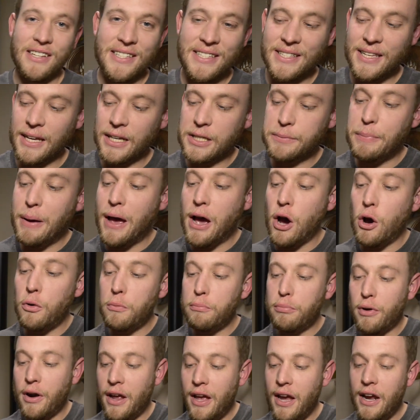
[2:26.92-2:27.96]

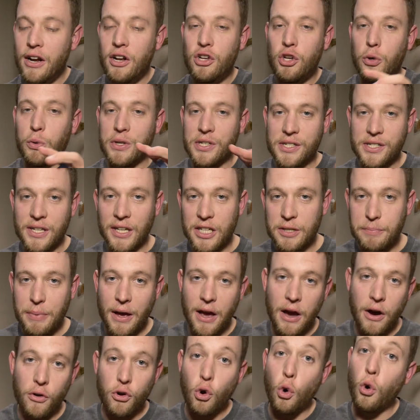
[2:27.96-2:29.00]
6-pound braid to a
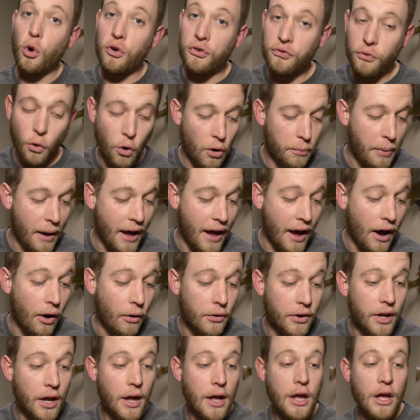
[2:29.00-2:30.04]
6-pound or
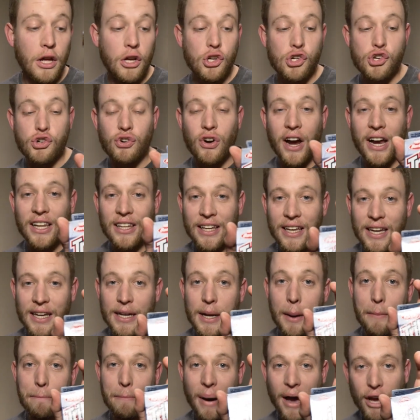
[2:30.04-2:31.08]
4-pound
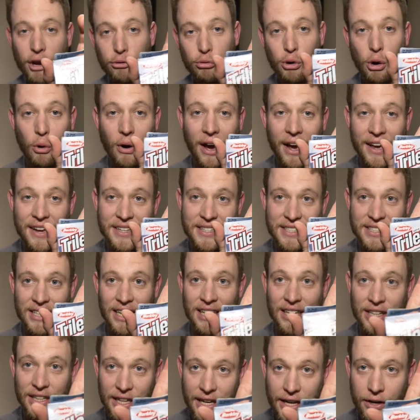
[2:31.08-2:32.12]
trilene micro ice
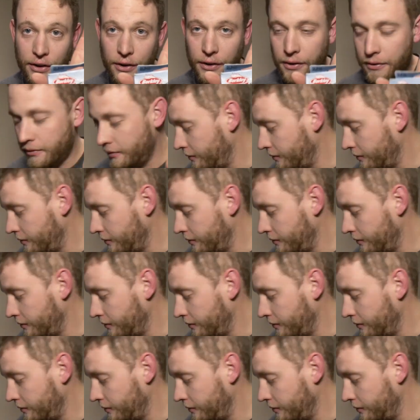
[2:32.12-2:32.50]
leader.